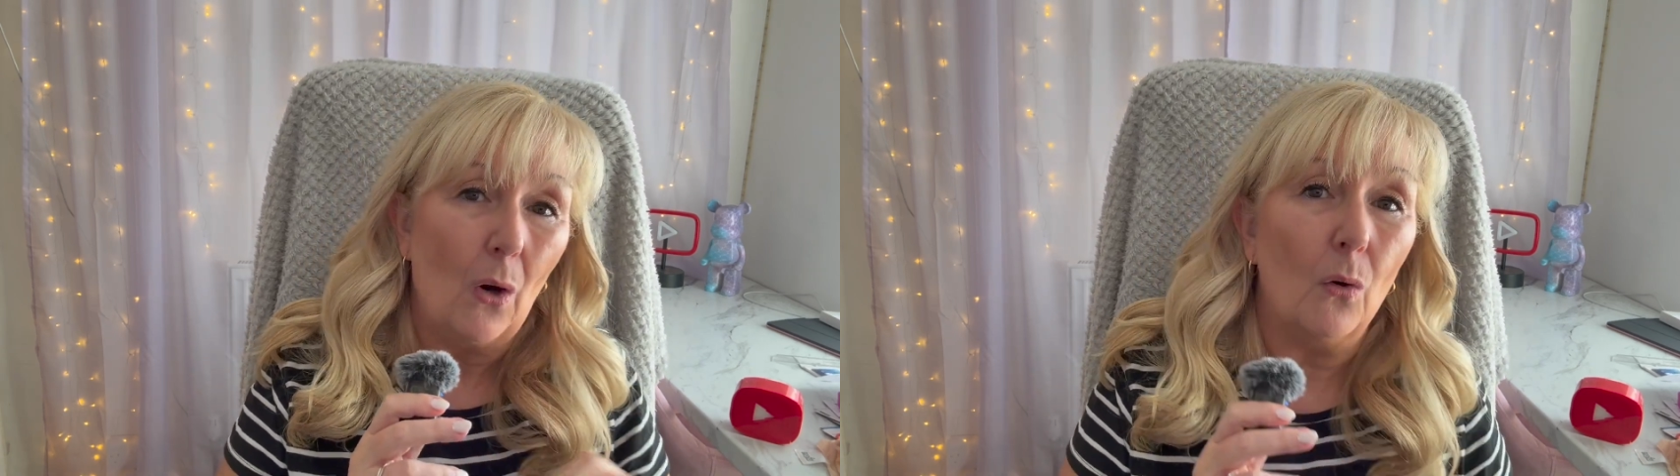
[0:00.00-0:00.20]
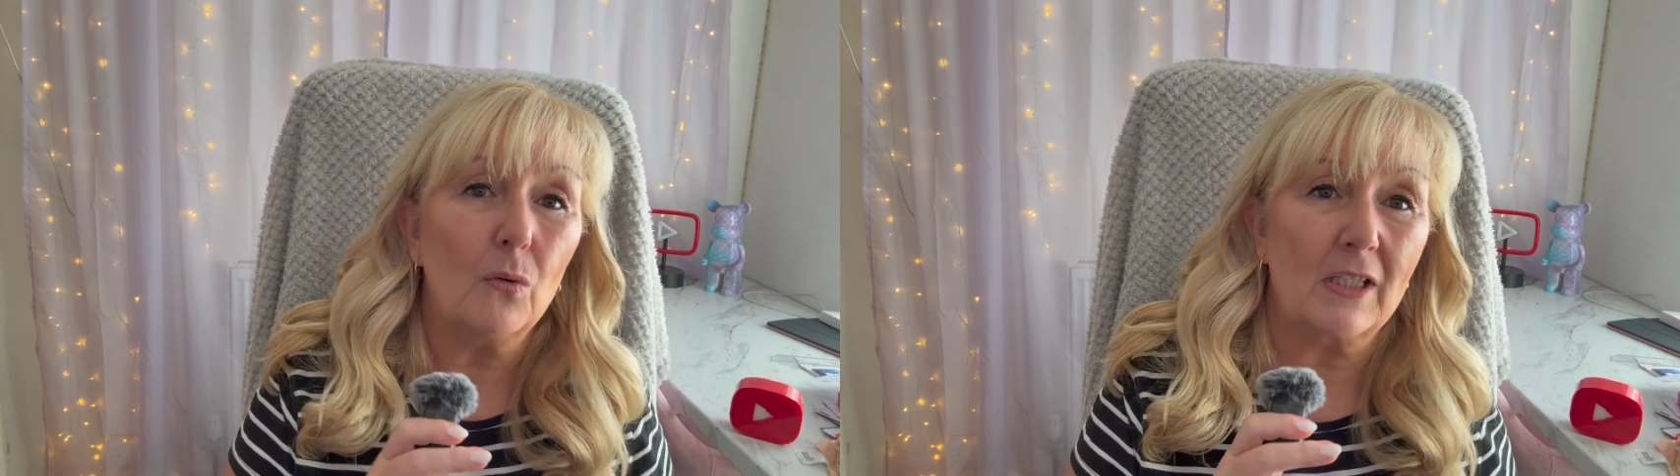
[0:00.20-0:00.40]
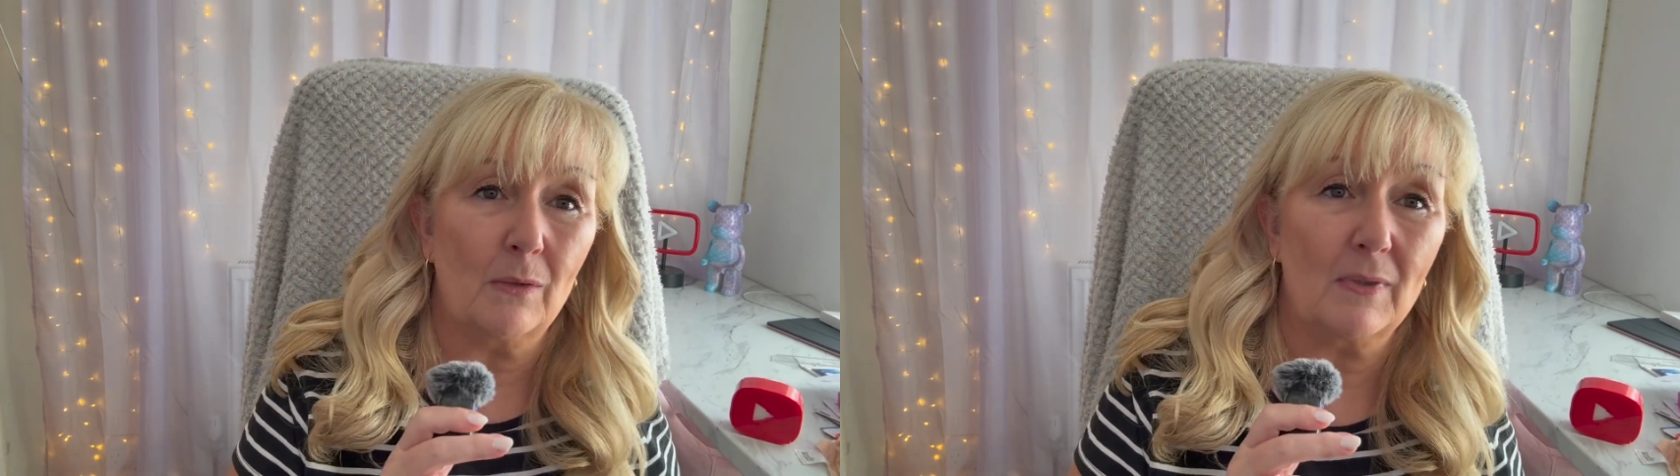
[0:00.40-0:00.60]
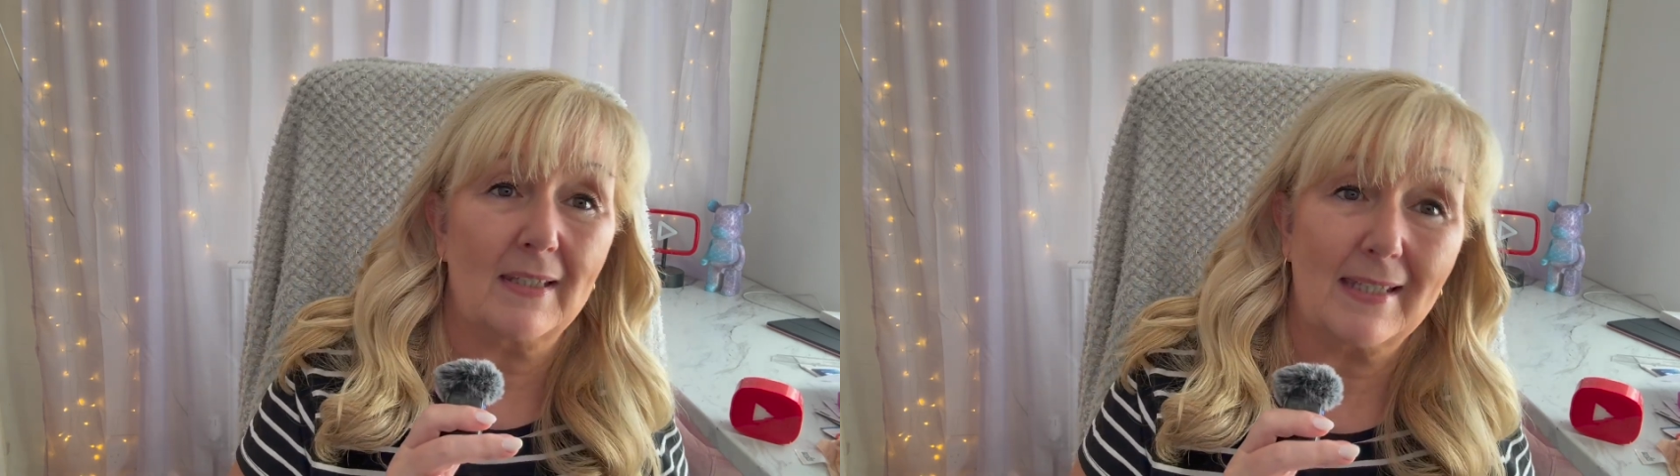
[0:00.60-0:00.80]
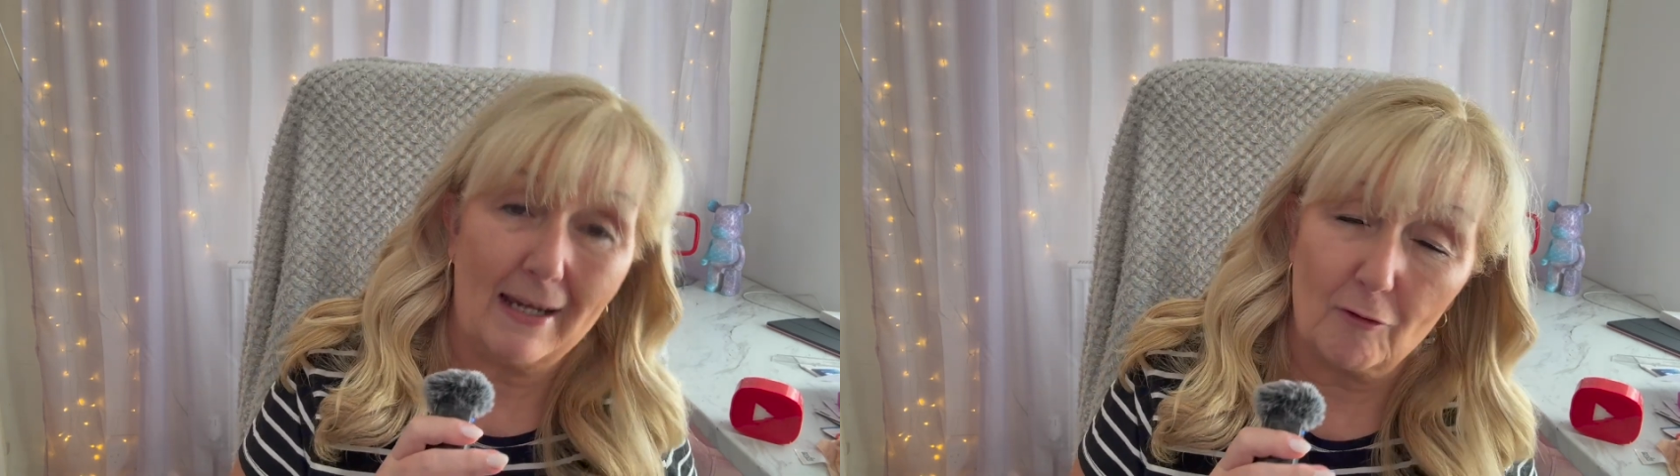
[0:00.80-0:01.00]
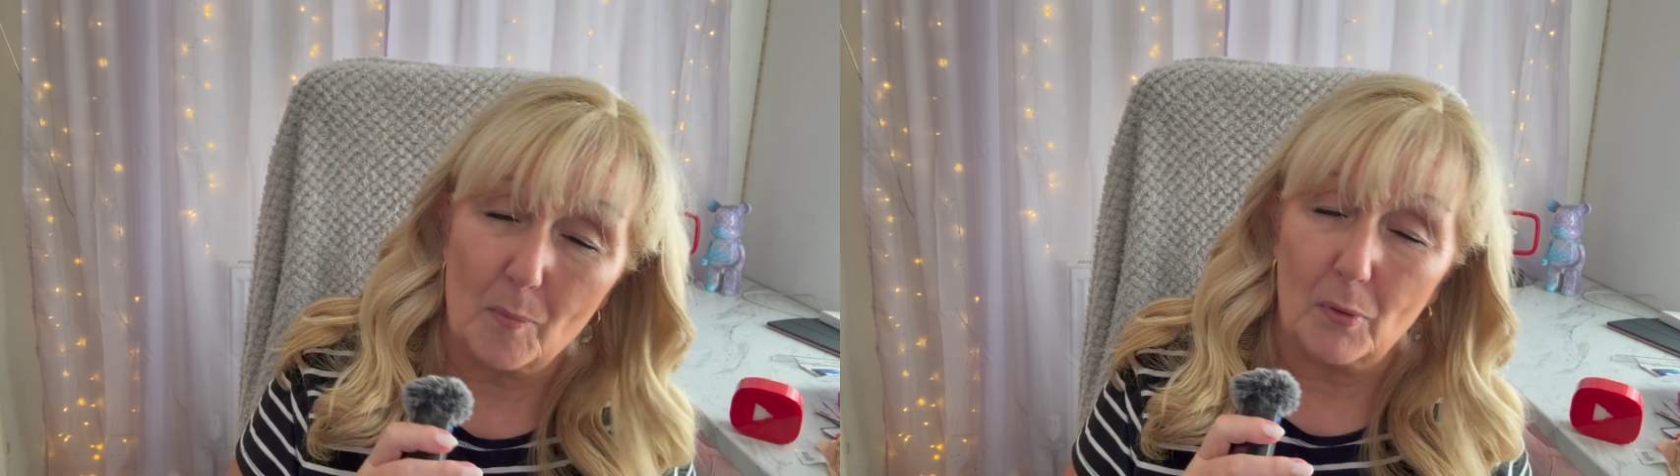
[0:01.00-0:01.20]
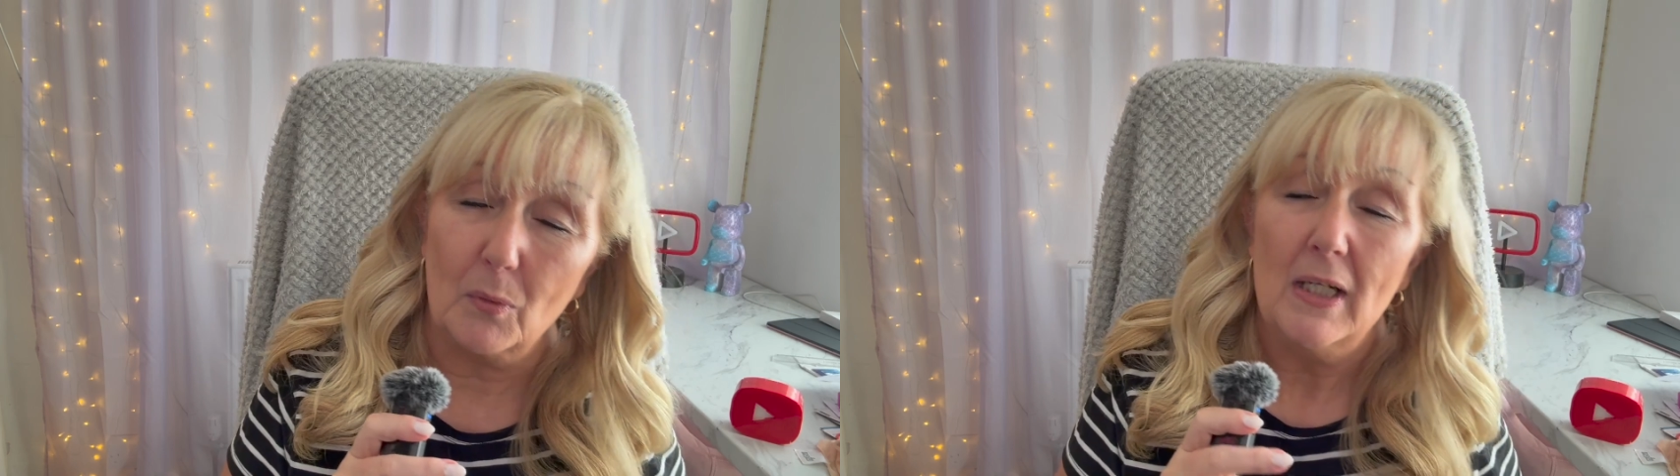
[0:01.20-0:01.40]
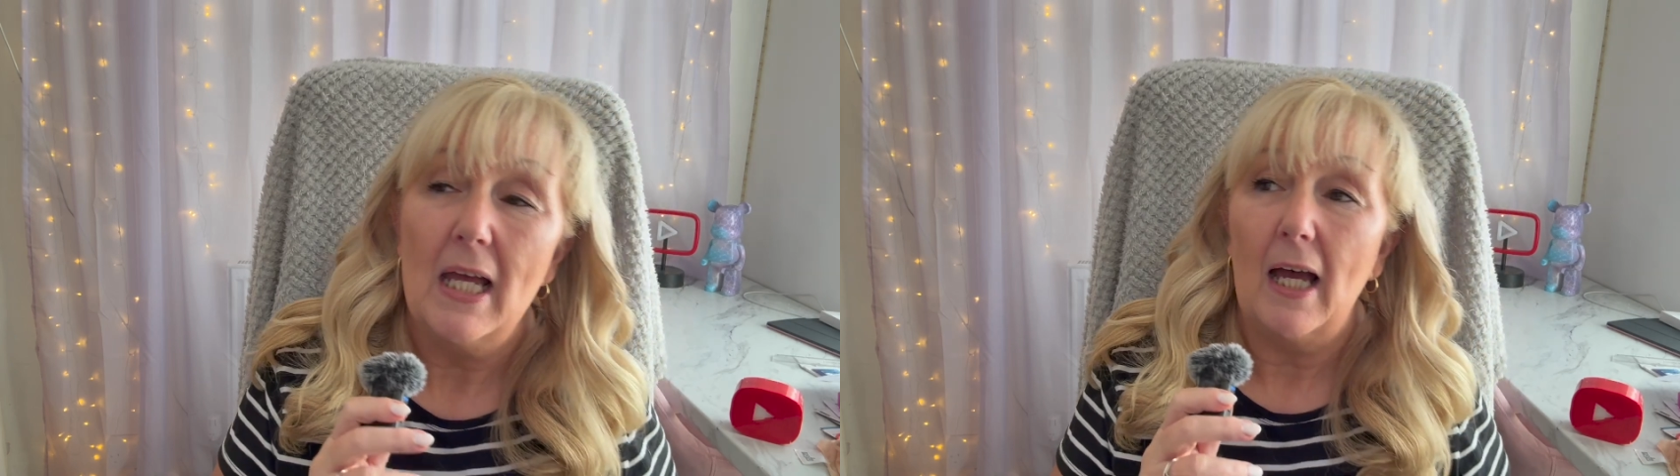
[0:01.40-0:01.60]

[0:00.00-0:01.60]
also was terrible.